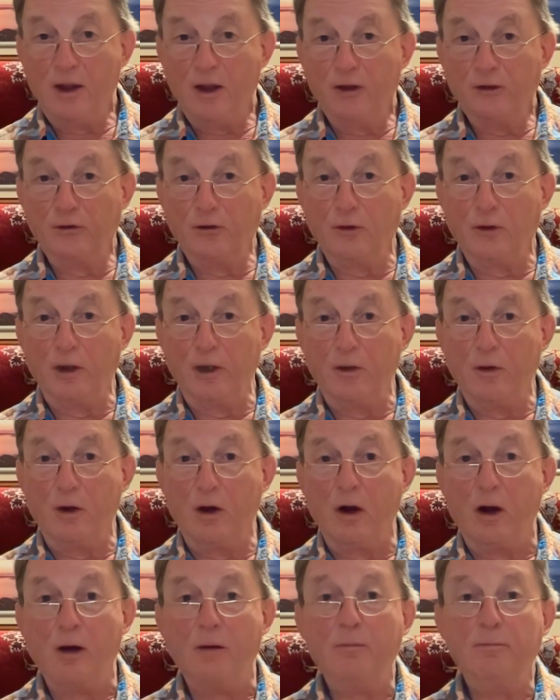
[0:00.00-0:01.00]
So there you
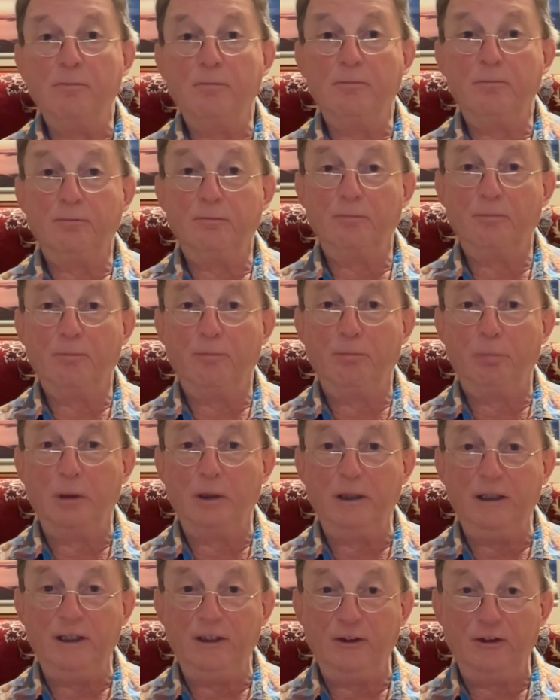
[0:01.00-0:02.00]
are.
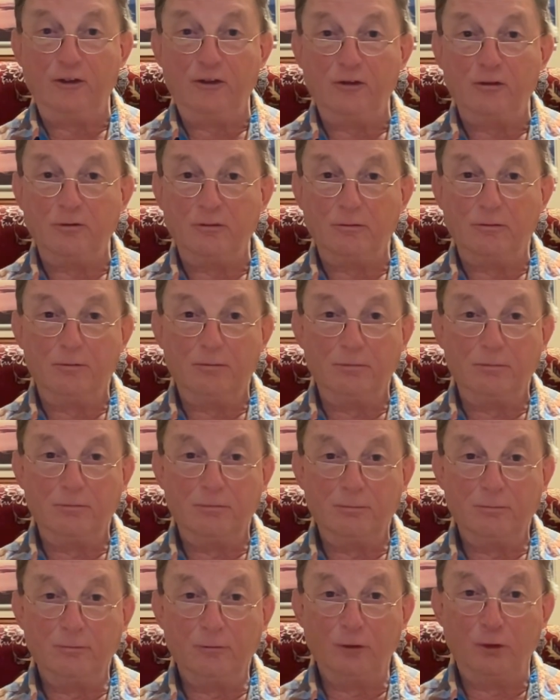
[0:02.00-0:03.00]
Please
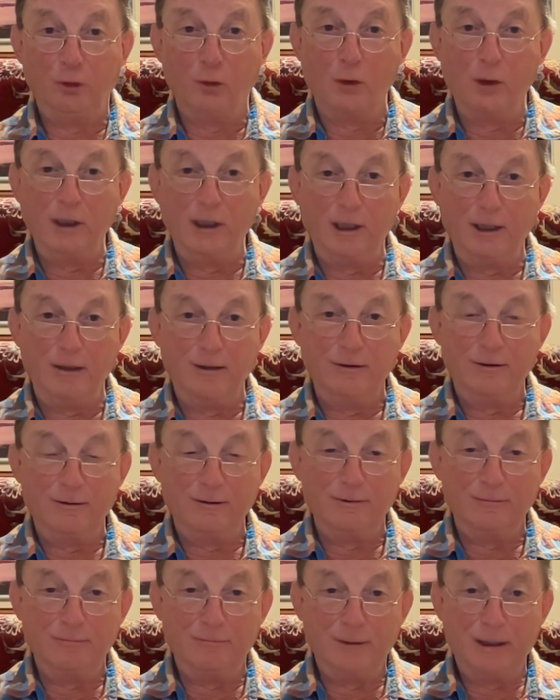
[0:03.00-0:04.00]
join
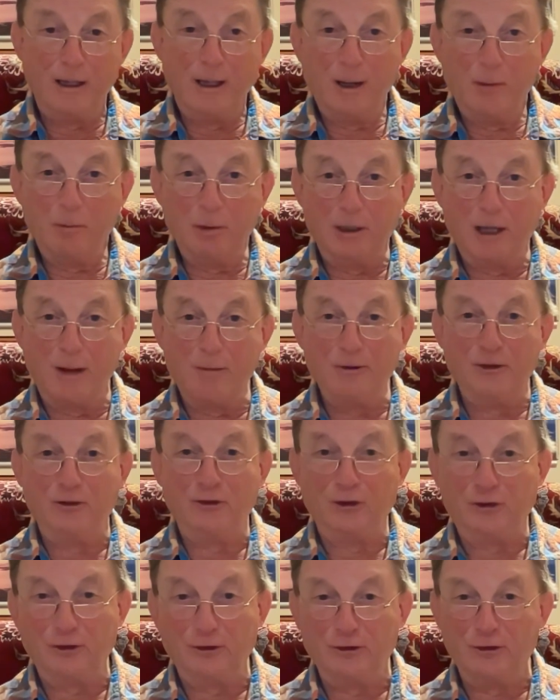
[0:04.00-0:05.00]
in, become a
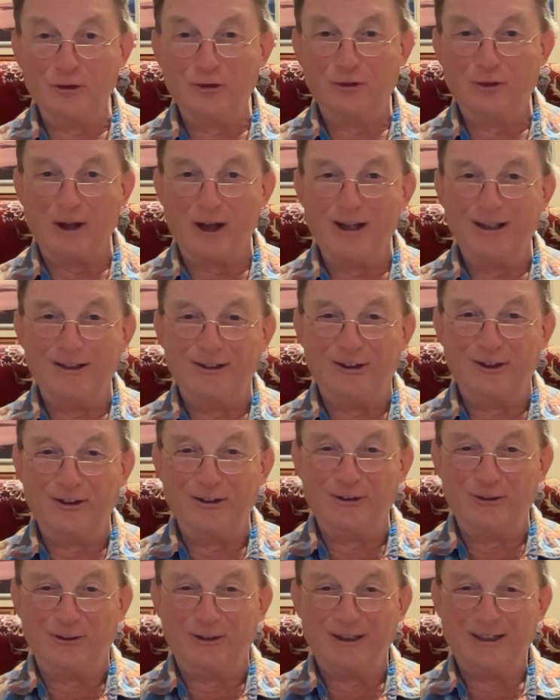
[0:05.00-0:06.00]
citizen
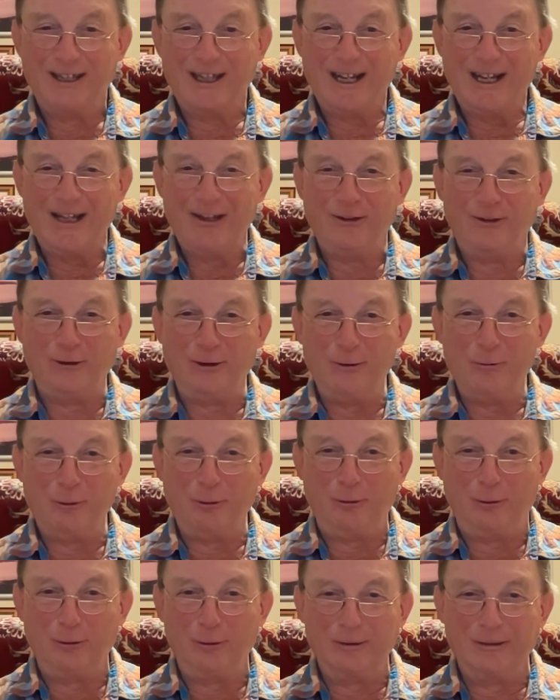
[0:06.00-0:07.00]
scientist, and see
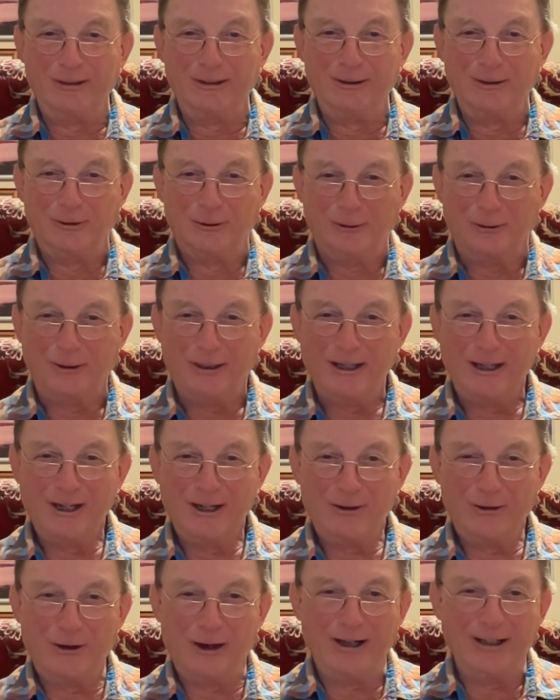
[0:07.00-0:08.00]
what you can do.
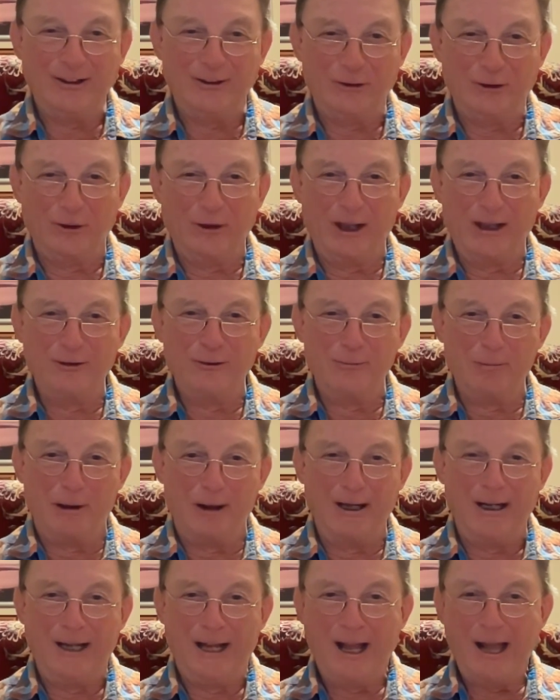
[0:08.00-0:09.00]
Right, so that's
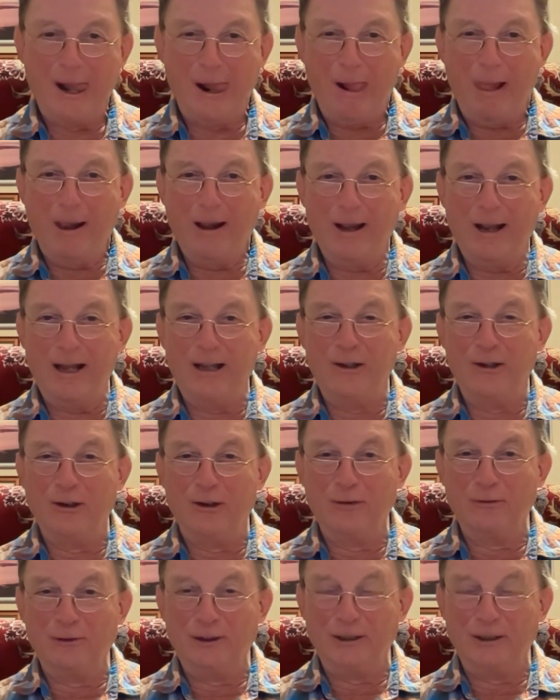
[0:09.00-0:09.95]
my end of